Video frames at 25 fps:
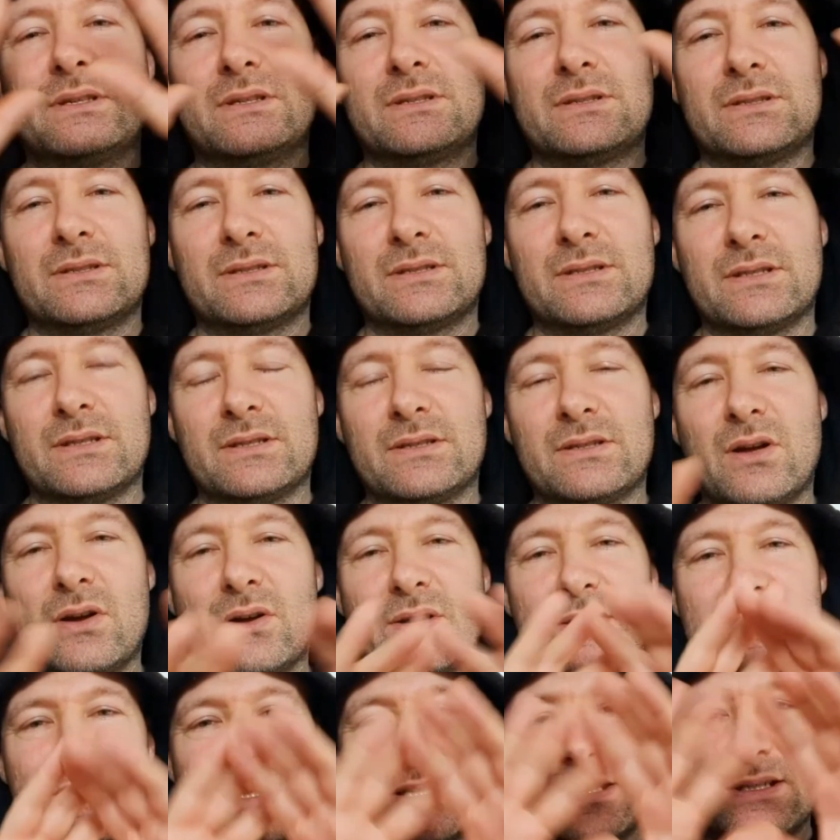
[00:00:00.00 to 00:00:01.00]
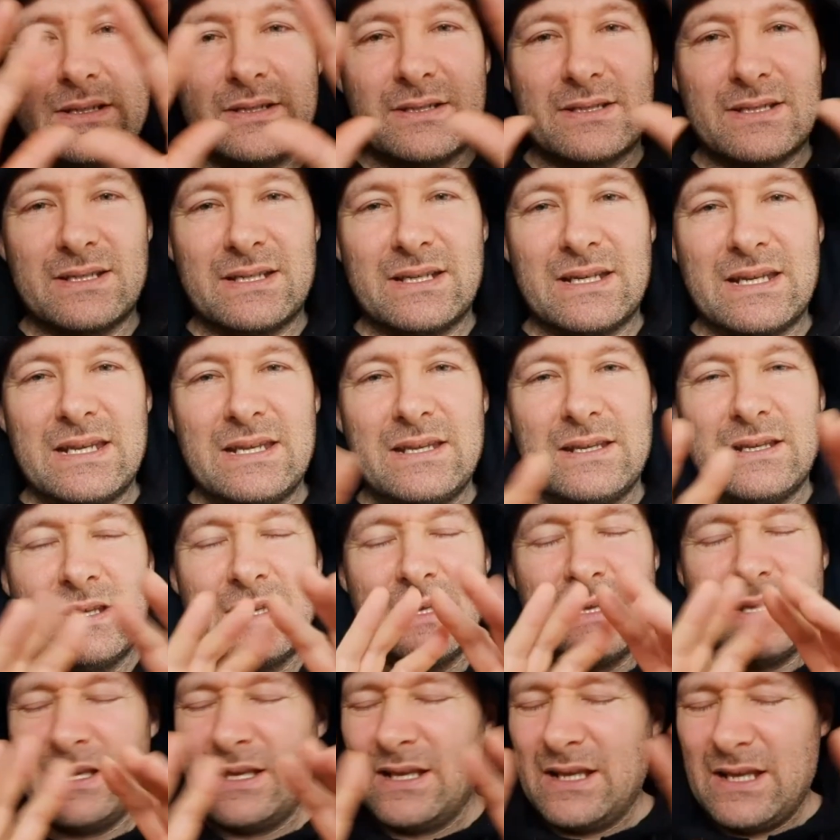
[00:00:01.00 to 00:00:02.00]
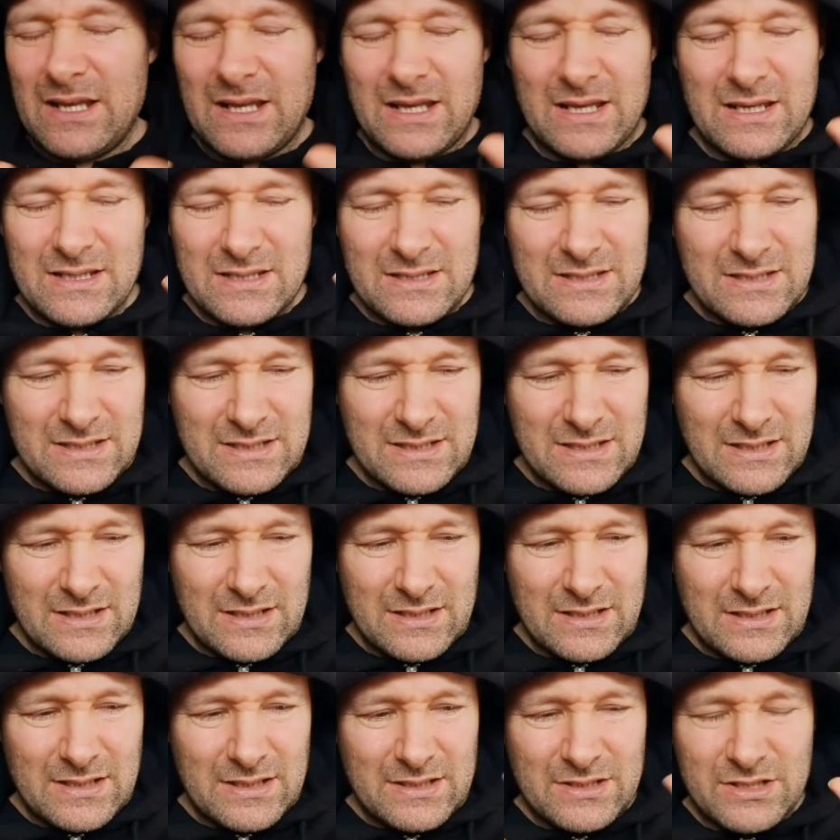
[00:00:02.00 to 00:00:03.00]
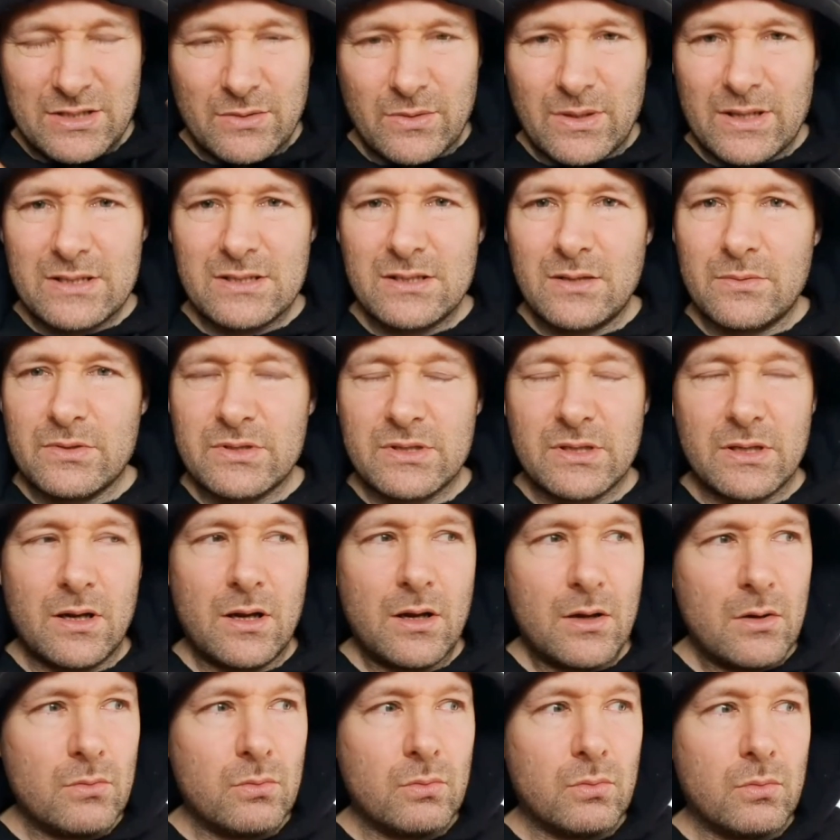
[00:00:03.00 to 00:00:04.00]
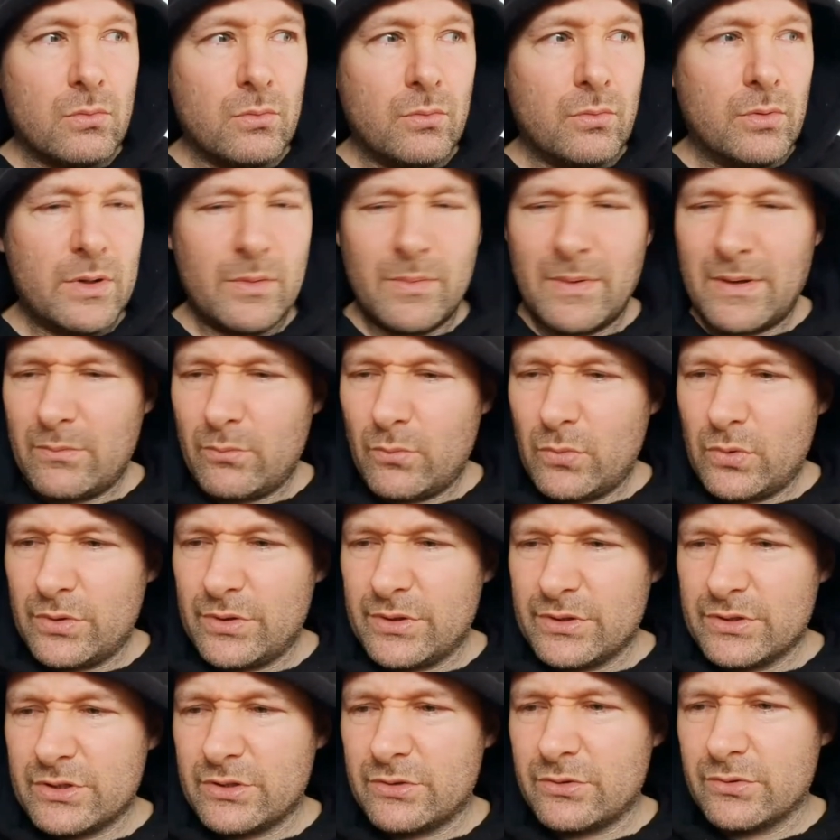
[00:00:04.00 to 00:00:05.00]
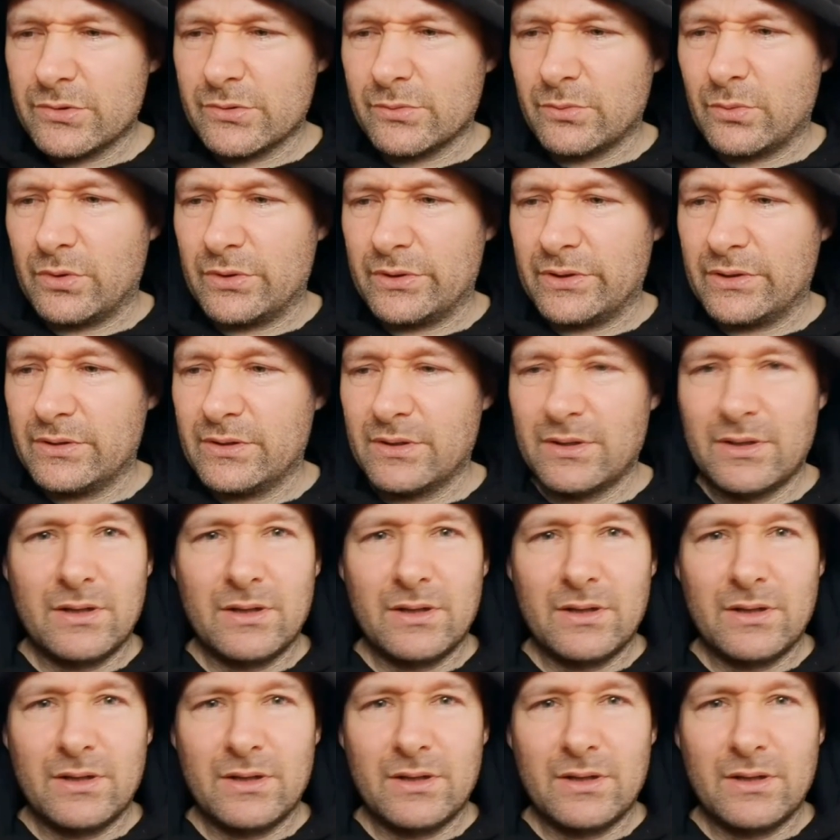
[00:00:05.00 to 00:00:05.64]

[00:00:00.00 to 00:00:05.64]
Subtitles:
and nastiness, and and she wakes up and she's, oh, what about what the children want?